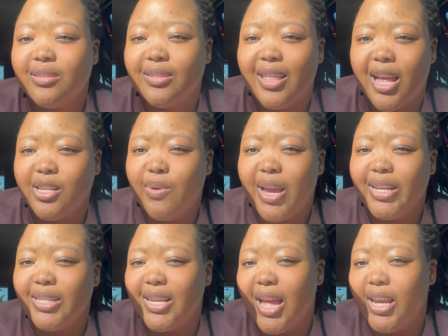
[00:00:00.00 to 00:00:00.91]
that's why I
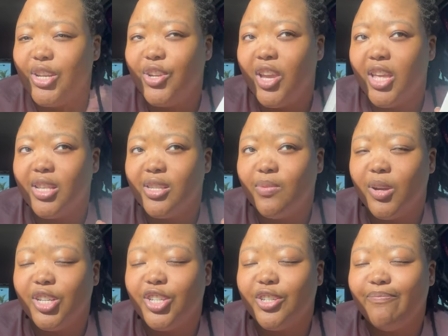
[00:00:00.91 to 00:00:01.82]
decided to get this
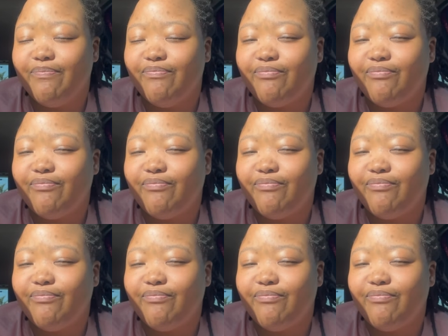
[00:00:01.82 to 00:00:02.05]
watch.